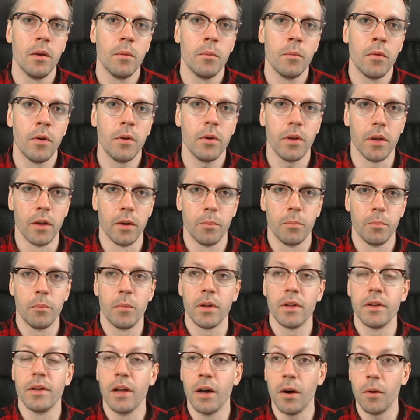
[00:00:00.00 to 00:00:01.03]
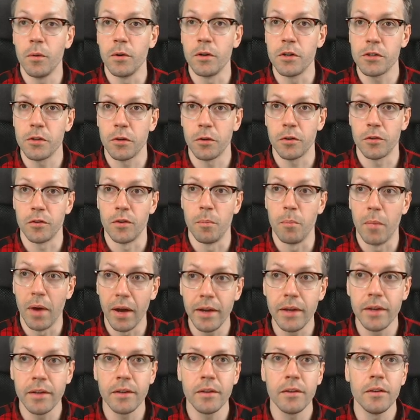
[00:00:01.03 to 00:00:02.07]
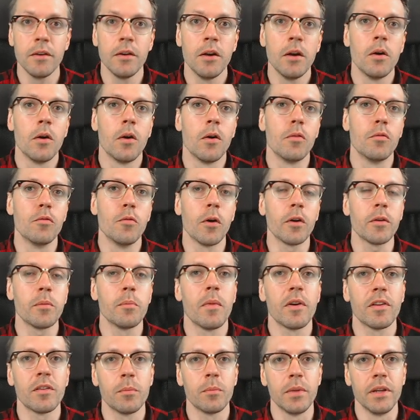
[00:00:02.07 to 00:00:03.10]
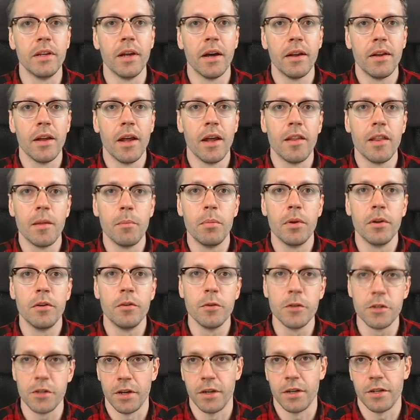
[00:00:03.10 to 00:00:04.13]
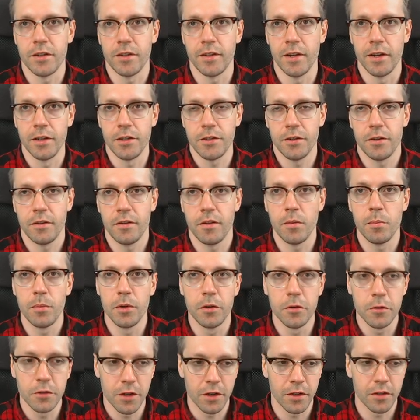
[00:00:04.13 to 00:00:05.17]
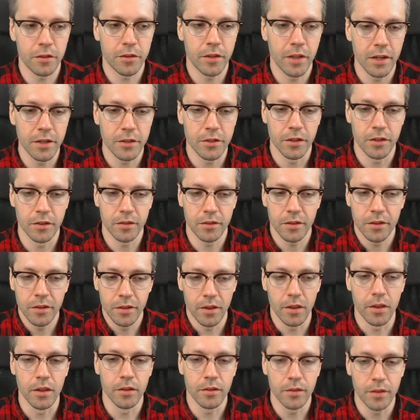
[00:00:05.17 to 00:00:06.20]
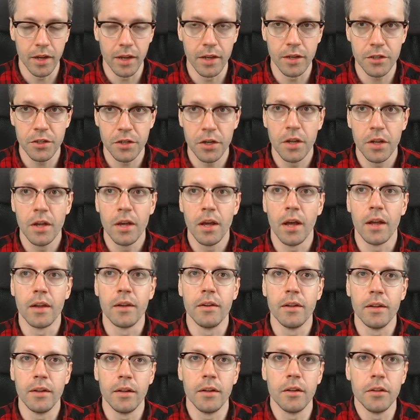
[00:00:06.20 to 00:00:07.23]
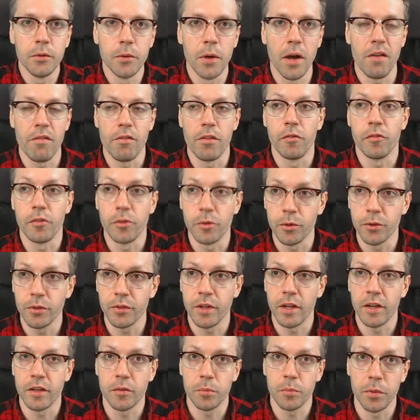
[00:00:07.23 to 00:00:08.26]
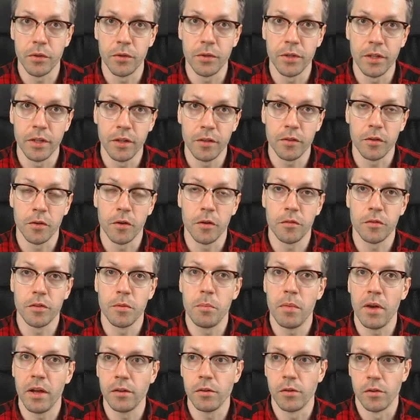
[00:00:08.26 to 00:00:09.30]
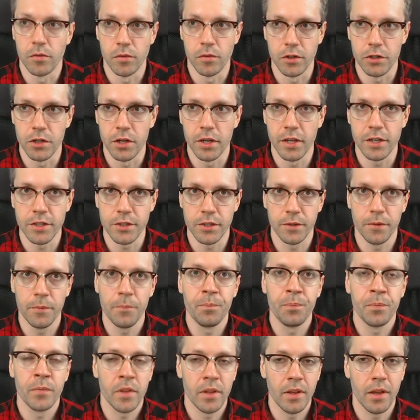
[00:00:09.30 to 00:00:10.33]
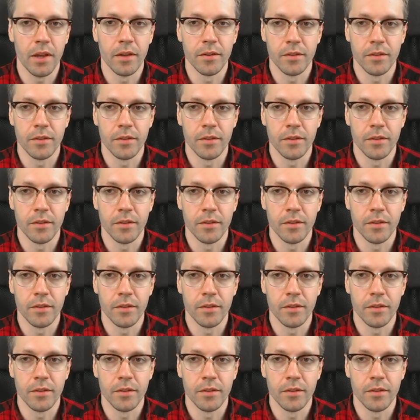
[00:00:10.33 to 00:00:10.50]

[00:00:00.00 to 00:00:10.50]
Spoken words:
Okay, but now a short reminder of what must be done at the Puthujjana stage. The Puthujjana stage is the stage until you have the first experience of dependent origination, as